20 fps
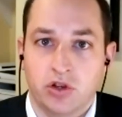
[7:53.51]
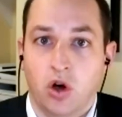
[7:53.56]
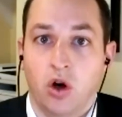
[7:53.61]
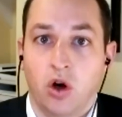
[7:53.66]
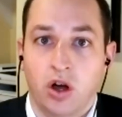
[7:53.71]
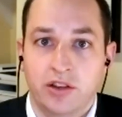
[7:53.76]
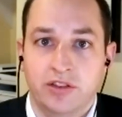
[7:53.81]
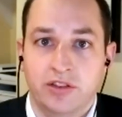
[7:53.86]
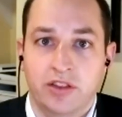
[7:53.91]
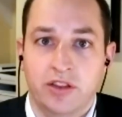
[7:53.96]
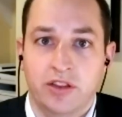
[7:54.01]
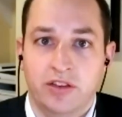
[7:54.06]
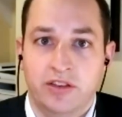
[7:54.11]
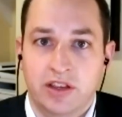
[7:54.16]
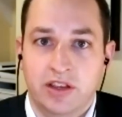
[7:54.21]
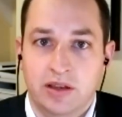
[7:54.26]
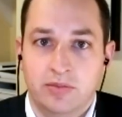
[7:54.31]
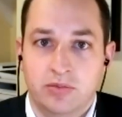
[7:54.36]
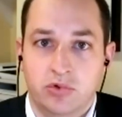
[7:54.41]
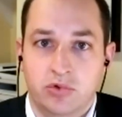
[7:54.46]
onto the
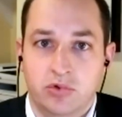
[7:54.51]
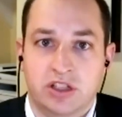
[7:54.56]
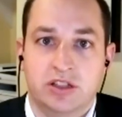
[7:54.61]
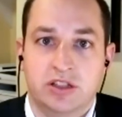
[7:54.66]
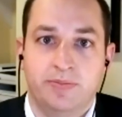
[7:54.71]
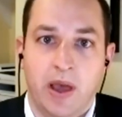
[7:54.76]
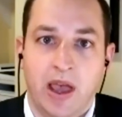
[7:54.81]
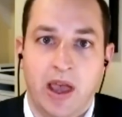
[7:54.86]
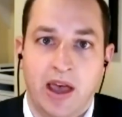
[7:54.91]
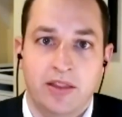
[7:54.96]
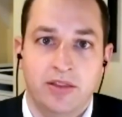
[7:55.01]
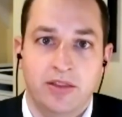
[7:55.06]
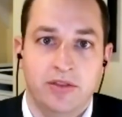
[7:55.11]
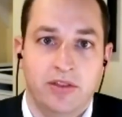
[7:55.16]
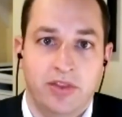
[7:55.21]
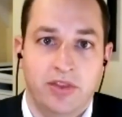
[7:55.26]
team to expand